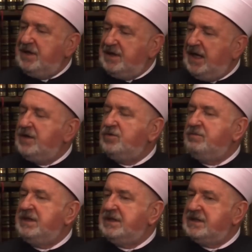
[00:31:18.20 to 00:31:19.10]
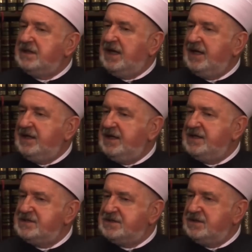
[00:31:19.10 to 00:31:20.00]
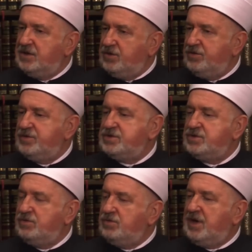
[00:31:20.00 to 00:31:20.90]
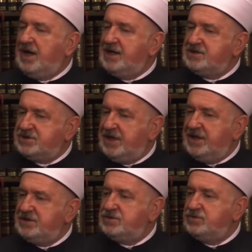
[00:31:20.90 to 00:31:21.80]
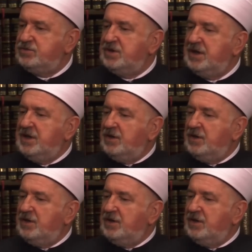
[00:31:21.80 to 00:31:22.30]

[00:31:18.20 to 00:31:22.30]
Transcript: my argument against those who are trying to